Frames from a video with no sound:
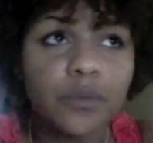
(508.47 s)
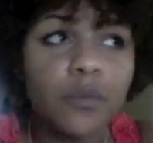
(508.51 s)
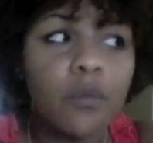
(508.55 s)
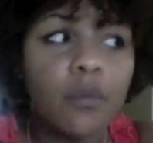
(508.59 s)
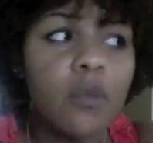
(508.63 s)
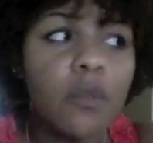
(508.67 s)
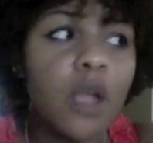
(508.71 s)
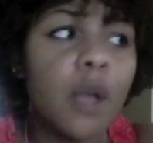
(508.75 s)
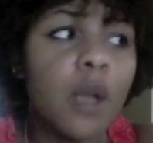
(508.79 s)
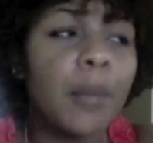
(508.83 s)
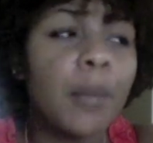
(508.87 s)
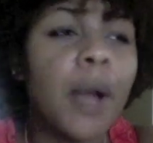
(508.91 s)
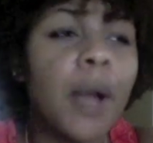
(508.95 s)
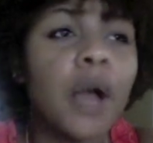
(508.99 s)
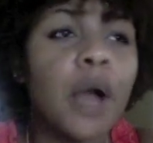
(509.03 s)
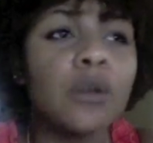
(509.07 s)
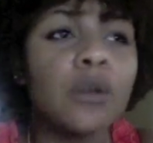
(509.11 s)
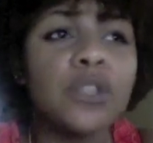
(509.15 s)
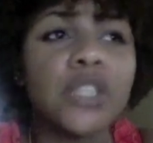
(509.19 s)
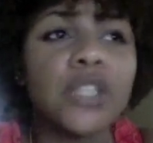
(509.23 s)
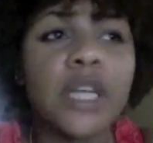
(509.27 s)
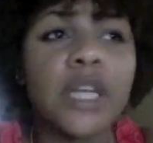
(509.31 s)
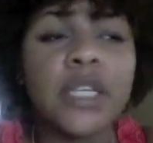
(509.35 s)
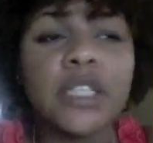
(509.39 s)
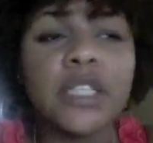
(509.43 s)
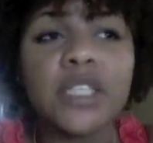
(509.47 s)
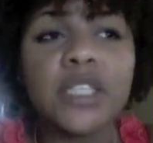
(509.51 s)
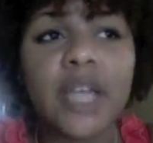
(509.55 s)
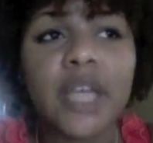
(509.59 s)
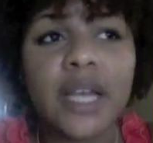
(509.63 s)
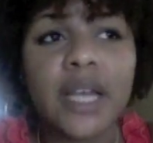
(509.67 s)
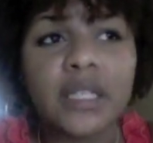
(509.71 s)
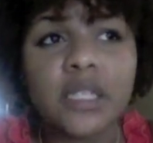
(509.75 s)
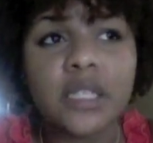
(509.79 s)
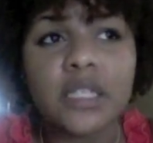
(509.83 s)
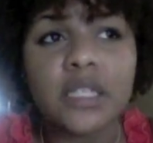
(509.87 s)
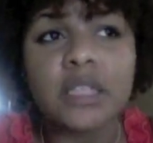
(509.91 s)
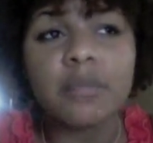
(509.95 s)
about Janet
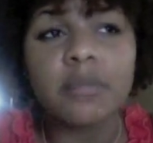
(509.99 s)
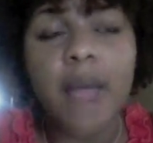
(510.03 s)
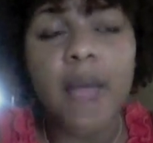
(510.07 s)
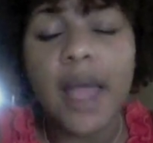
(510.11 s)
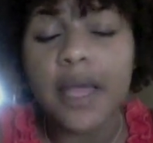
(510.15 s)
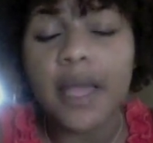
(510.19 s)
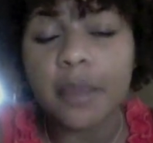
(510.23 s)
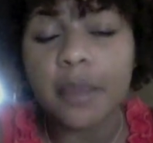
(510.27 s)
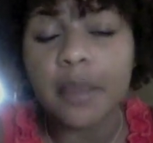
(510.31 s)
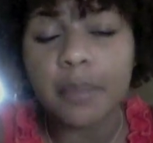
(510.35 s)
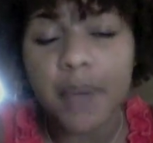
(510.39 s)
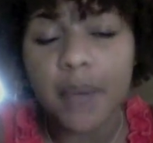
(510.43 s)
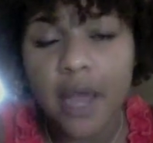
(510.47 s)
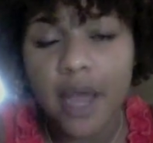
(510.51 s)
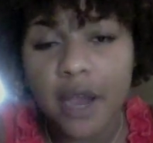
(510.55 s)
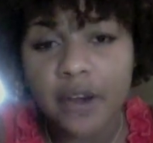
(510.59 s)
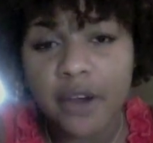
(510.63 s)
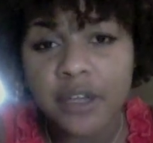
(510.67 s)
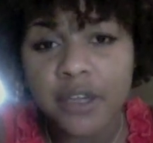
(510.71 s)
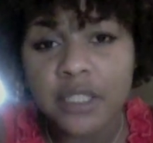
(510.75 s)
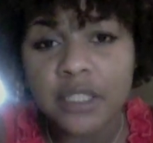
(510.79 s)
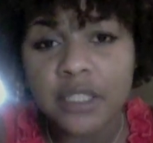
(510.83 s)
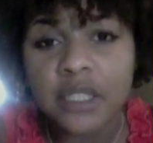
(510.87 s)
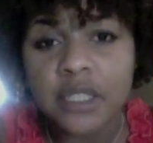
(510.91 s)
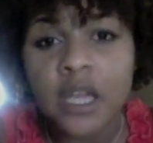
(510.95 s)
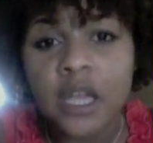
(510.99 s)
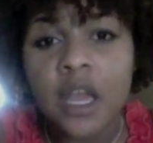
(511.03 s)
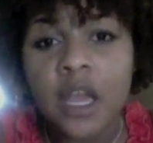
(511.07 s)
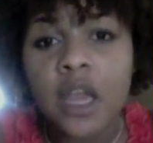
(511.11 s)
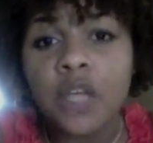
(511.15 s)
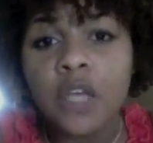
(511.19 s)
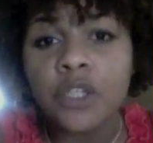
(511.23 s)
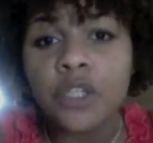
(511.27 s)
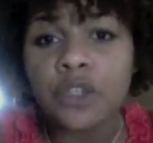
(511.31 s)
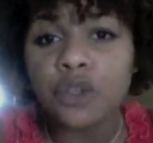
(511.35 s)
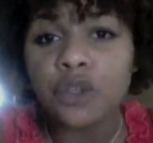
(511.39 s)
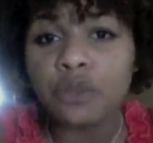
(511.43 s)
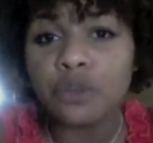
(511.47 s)
Jackson smacking Paris,
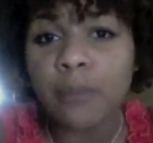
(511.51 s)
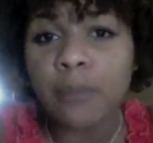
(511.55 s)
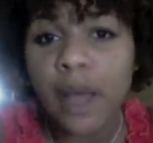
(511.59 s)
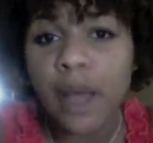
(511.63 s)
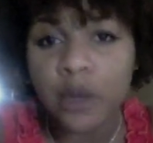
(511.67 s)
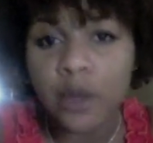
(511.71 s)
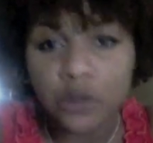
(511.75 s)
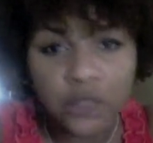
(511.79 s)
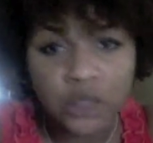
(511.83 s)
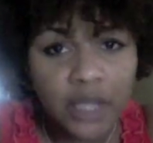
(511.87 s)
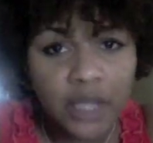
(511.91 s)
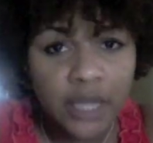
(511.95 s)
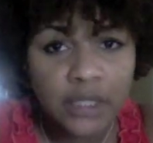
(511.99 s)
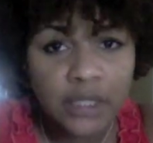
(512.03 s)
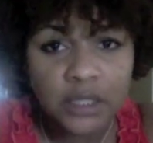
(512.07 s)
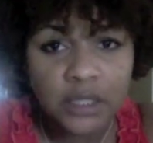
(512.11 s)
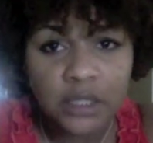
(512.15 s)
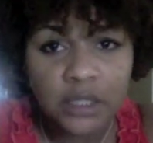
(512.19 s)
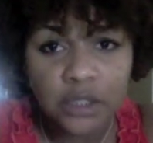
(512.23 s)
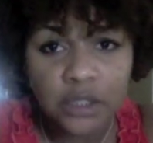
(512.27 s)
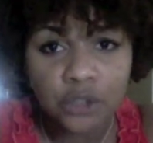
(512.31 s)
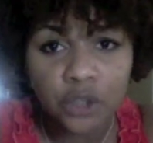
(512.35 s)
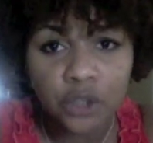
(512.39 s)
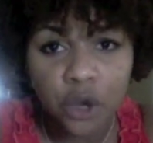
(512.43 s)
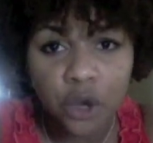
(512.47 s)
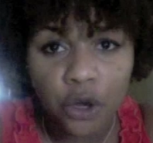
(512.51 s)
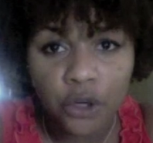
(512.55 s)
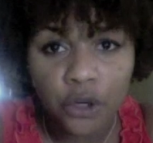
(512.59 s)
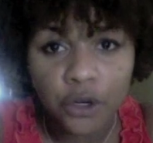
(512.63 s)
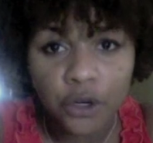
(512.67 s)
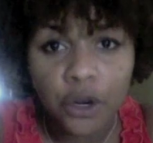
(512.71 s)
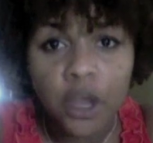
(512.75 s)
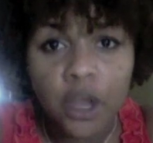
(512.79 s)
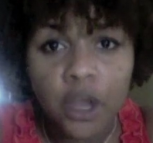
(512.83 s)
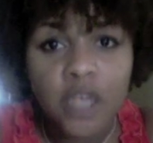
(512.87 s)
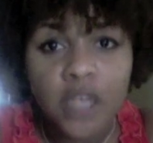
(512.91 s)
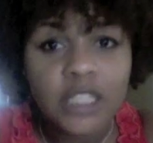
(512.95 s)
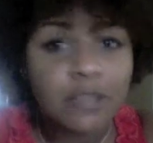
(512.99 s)
Michael Jackson's
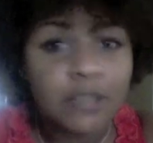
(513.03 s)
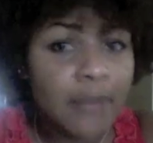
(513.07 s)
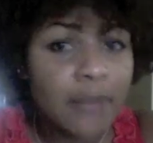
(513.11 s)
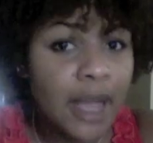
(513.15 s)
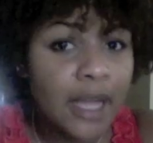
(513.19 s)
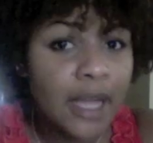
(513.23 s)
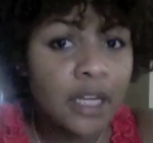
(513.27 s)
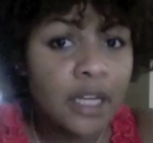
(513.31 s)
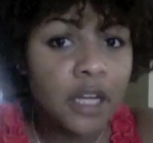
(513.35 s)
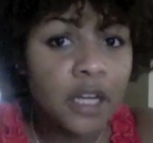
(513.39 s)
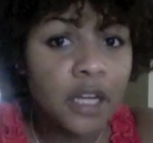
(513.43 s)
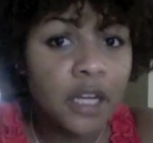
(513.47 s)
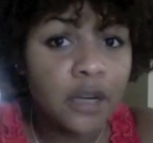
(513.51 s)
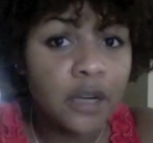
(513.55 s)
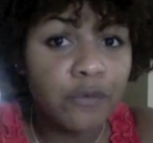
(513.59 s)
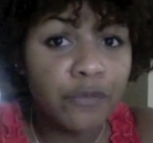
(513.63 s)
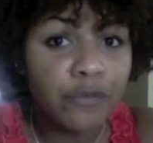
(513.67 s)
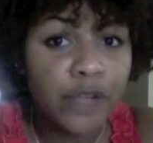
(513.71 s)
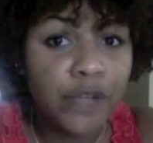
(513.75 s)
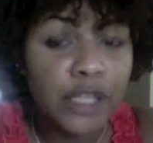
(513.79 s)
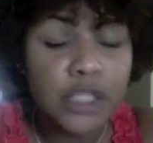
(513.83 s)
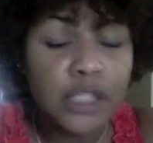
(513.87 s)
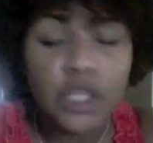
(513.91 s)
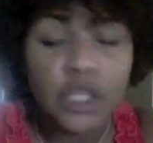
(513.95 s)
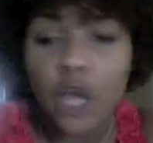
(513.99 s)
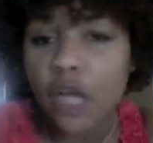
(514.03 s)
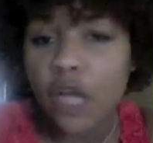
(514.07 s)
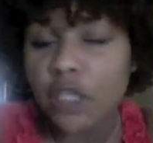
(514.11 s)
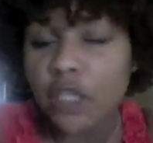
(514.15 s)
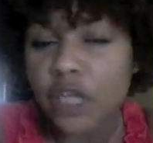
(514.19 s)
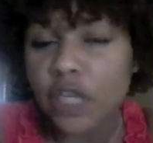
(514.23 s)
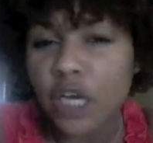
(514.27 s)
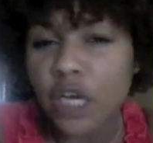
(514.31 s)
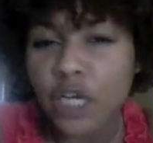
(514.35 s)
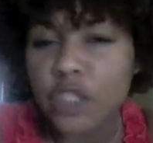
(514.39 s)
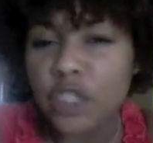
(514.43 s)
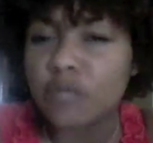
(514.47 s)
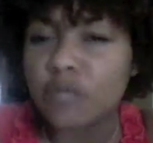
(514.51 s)
daughter, smacking her in the face, calling
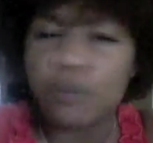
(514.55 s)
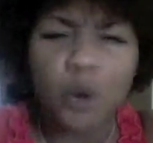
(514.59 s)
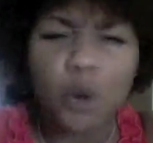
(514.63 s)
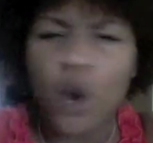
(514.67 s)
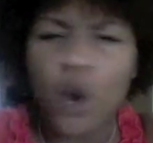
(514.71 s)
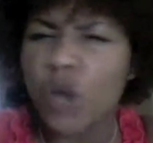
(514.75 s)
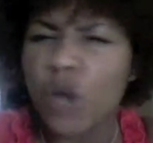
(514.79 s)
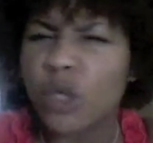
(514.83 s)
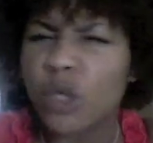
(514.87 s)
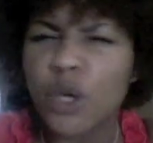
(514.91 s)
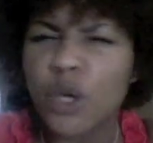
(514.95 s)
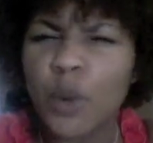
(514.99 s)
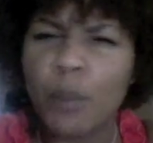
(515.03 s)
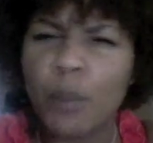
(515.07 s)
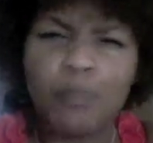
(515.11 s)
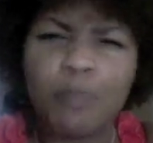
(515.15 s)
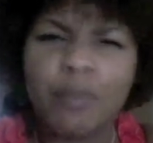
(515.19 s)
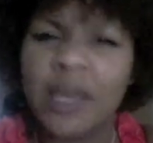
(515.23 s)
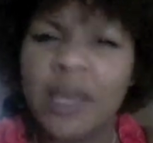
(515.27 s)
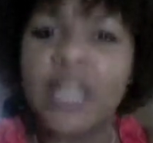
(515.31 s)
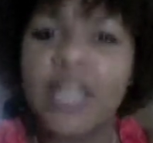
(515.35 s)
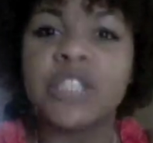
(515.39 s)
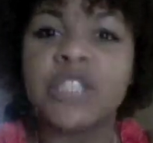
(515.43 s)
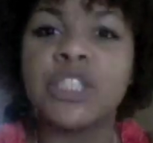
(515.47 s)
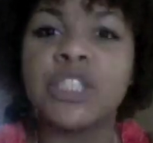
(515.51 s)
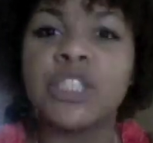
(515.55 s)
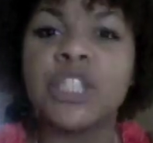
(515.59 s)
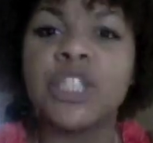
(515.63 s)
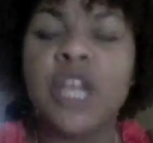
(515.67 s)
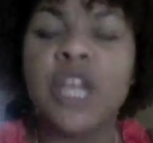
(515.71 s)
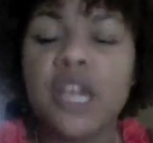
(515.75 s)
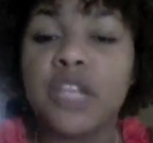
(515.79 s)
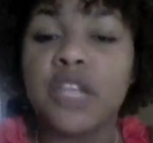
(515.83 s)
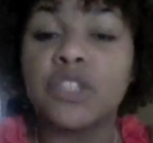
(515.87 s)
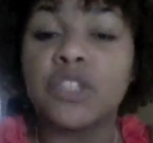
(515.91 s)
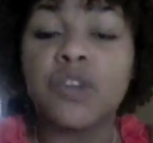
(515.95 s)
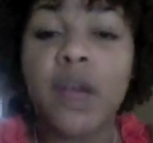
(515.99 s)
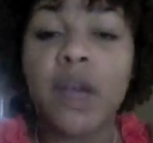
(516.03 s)
her a spoiled little
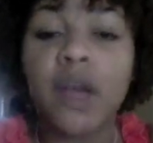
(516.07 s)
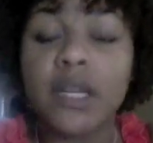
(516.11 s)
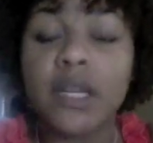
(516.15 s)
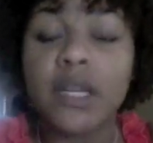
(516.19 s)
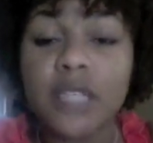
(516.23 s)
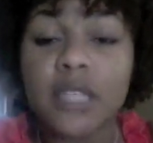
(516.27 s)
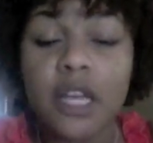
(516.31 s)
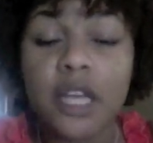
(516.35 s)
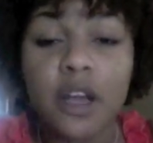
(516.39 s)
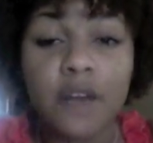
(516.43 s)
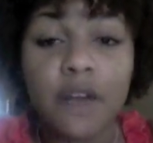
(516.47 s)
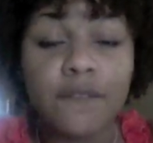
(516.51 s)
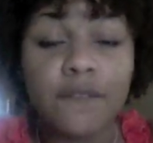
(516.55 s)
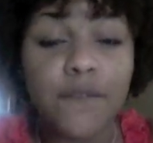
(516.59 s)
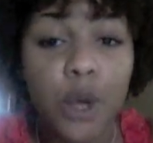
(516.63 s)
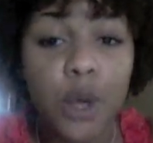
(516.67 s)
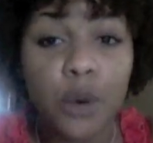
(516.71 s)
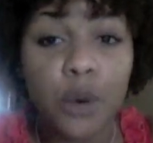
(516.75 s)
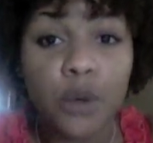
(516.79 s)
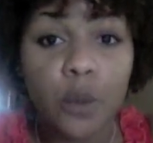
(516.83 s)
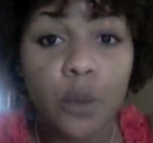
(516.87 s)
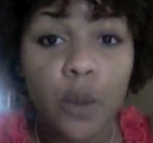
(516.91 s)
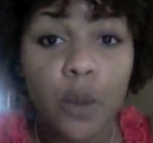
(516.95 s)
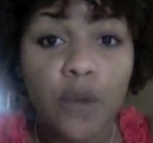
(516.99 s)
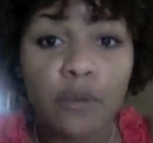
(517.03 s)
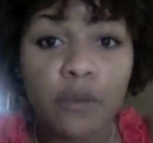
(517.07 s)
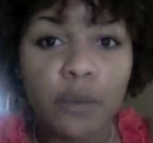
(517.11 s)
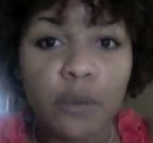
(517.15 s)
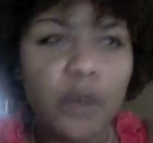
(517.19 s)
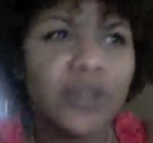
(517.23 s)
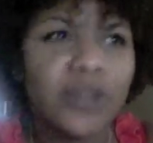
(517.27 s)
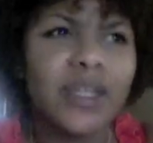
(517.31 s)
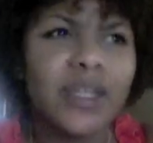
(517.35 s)
bitch, and trying to take her phone away from her.